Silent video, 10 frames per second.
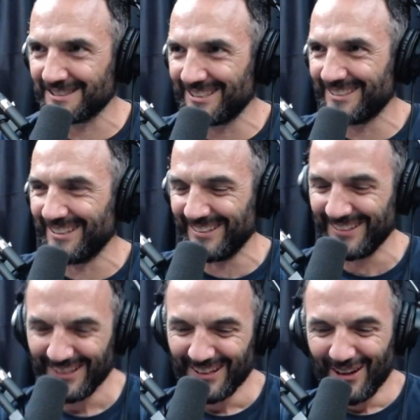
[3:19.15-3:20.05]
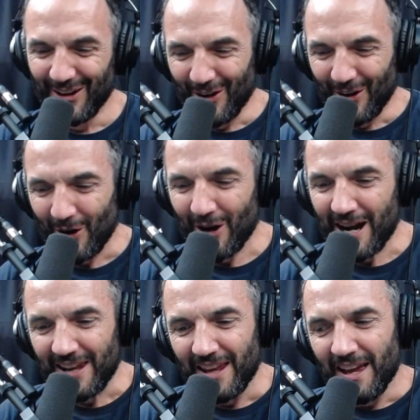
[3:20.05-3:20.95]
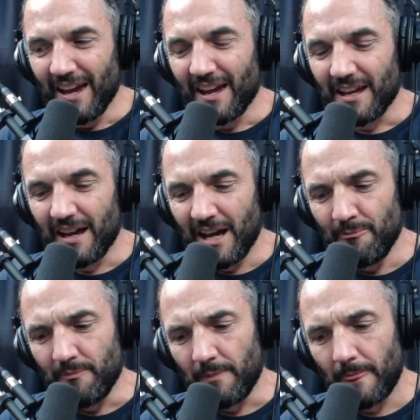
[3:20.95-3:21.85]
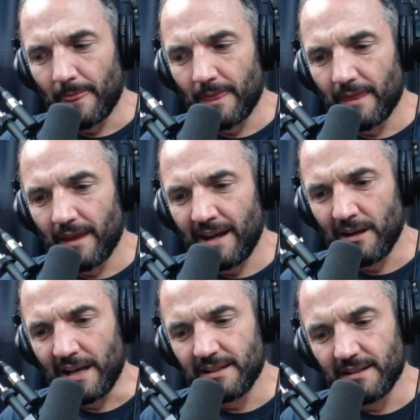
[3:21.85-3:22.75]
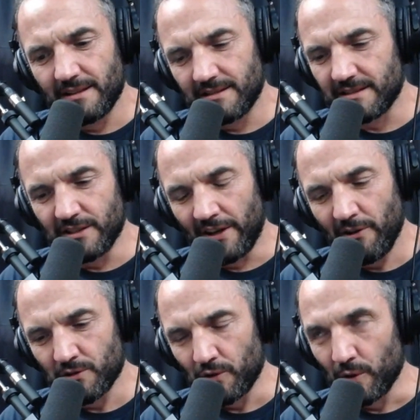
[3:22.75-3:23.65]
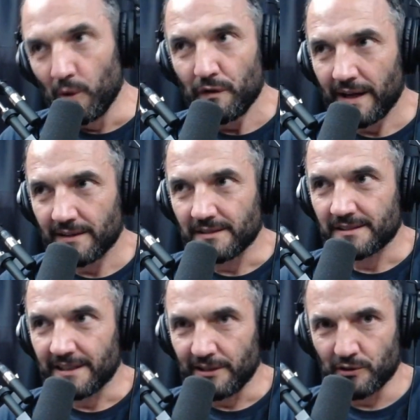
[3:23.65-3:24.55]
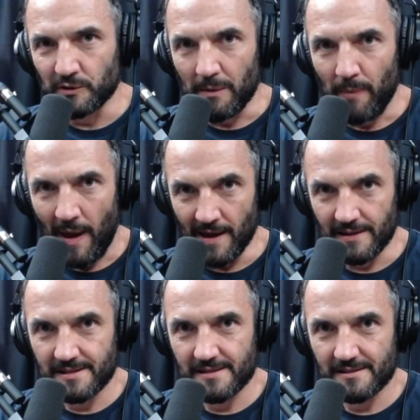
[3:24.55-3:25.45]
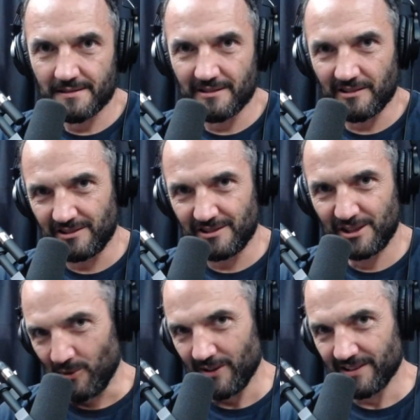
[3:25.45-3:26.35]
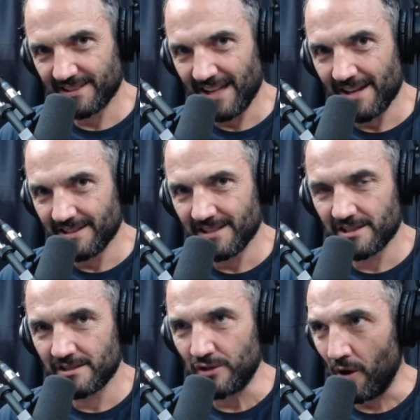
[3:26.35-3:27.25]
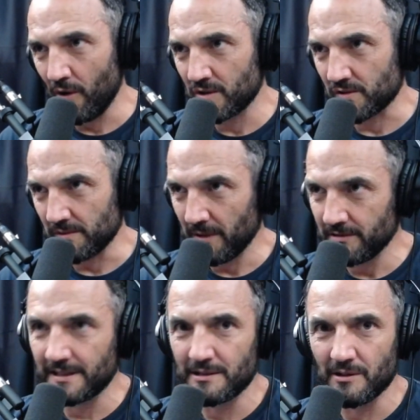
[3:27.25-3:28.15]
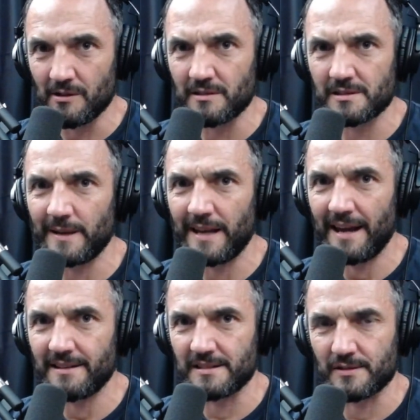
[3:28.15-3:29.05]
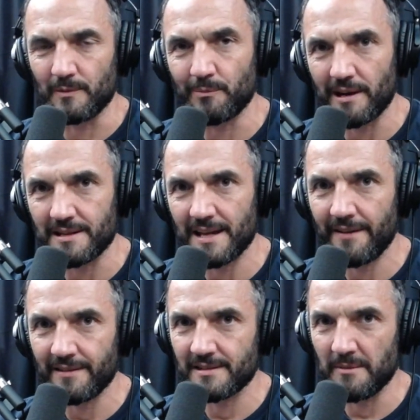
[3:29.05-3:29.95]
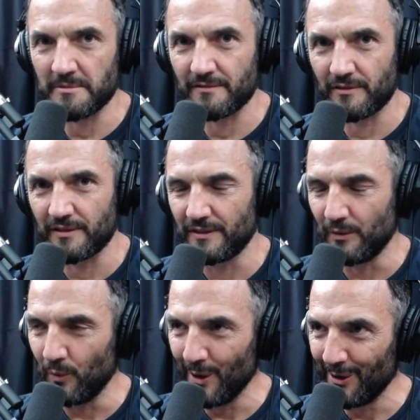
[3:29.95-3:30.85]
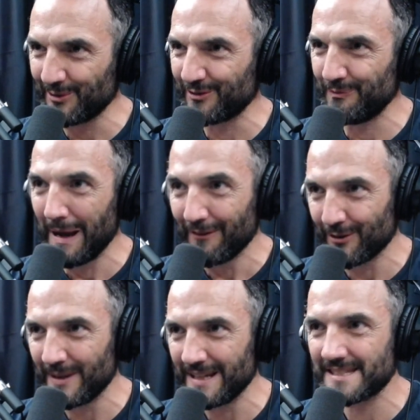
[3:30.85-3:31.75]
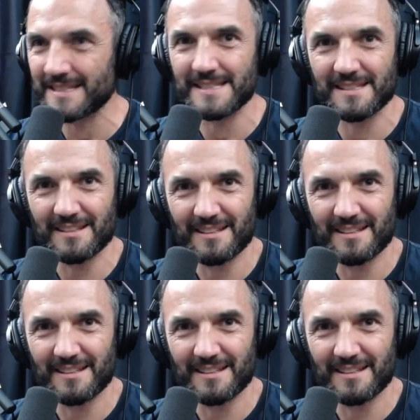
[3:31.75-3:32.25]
So. All right. And I know it's called the Woof Agency and you talk about pets. Just so I understand, is it just dogs or is it mostly dogs? I mean, how does it sort of break down in terms of the world of petfluencers?